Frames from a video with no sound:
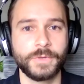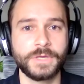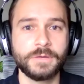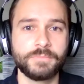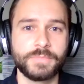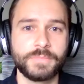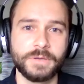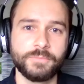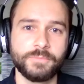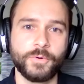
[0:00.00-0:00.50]
We
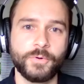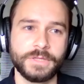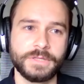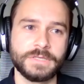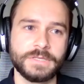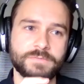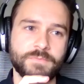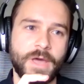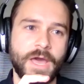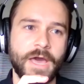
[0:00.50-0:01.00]
can
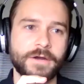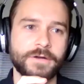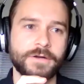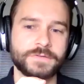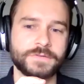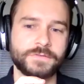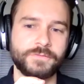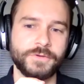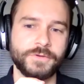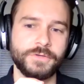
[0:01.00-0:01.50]
pinpoint these
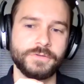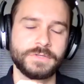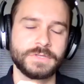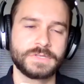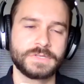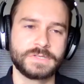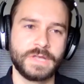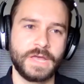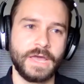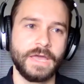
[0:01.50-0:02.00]
patterns for you
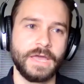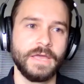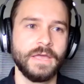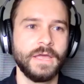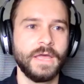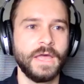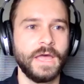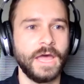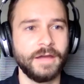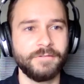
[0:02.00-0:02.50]
to say,
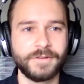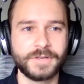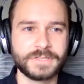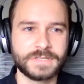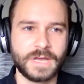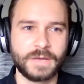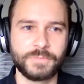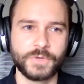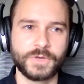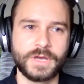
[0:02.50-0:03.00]
every
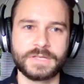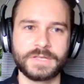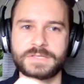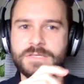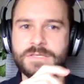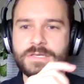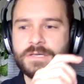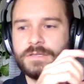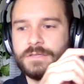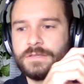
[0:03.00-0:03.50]
time you
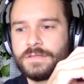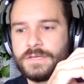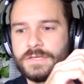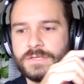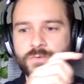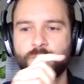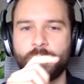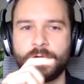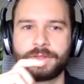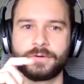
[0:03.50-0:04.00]
guys see
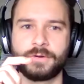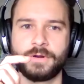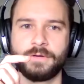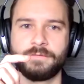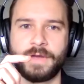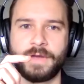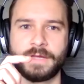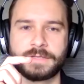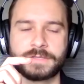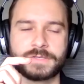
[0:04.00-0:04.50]
these weather
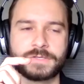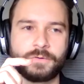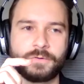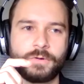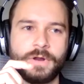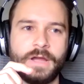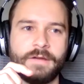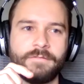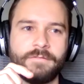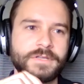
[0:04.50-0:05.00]
events,
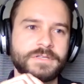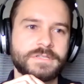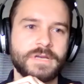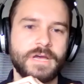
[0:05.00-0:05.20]
or every